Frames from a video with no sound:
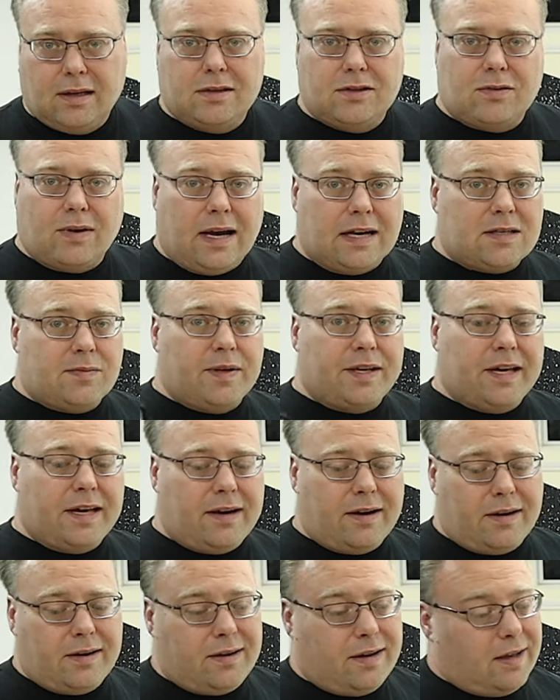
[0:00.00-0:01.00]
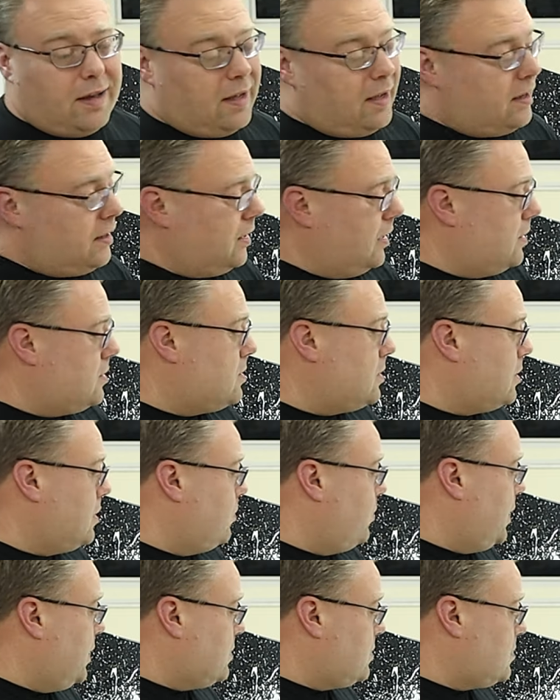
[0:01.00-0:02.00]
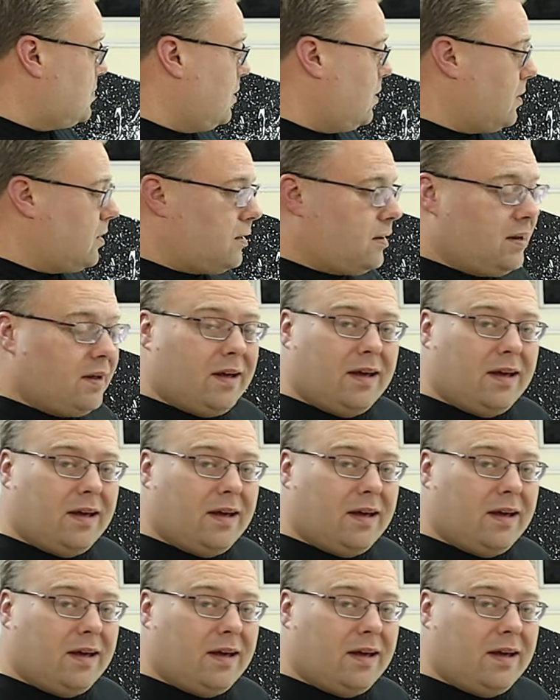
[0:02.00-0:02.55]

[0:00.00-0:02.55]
So as a beginner, that's a good way to start.